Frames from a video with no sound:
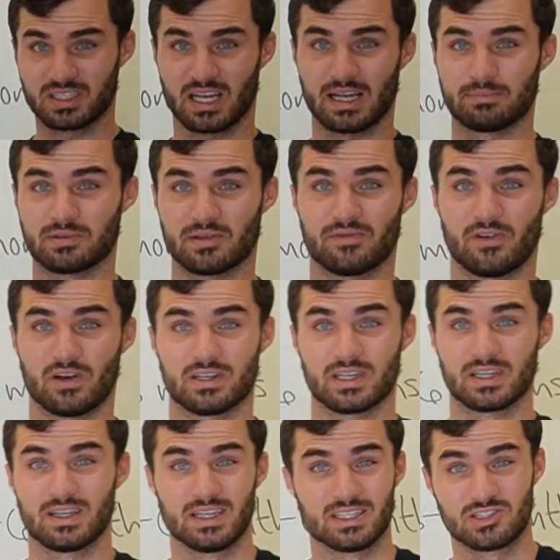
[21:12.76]
types of
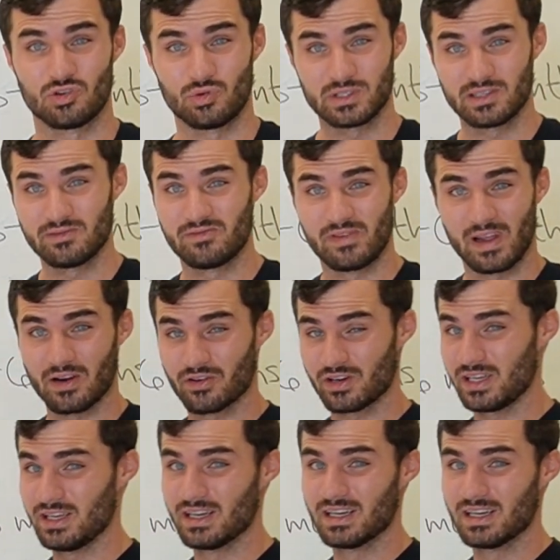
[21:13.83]
funding, is going to vary